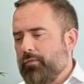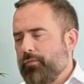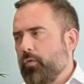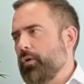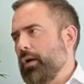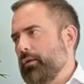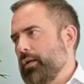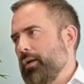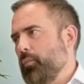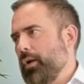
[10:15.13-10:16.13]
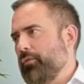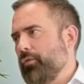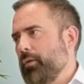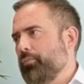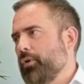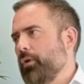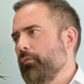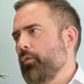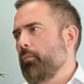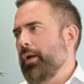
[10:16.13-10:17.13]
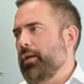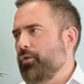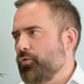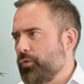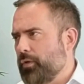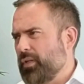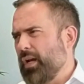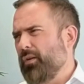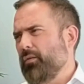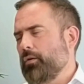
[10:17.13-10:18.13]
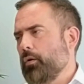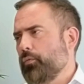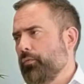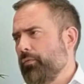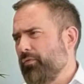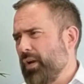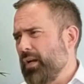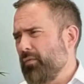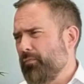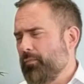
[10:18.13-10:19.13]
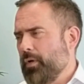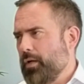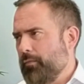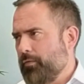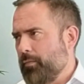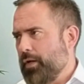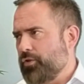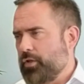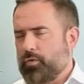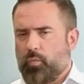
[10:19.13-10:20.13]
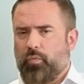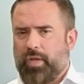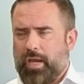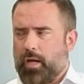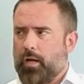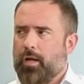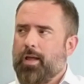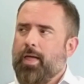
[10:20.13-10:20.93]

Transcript: for Gateway 3 approval, making sure that the golden thread information is all there.